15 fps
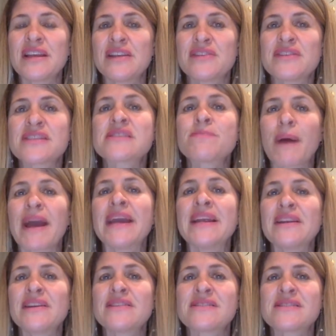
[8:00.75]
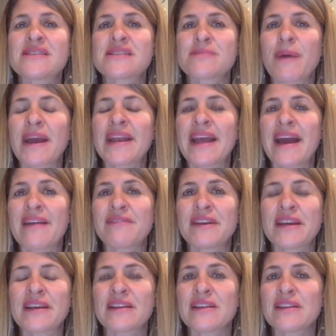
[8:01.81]
despite
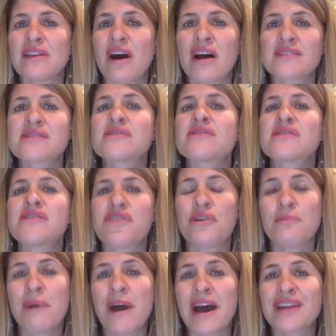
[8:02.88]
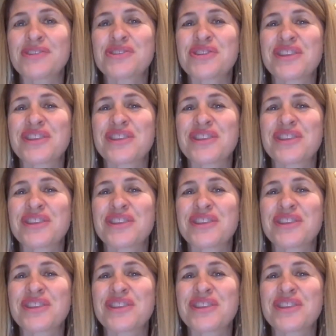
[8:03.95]
having lost so much,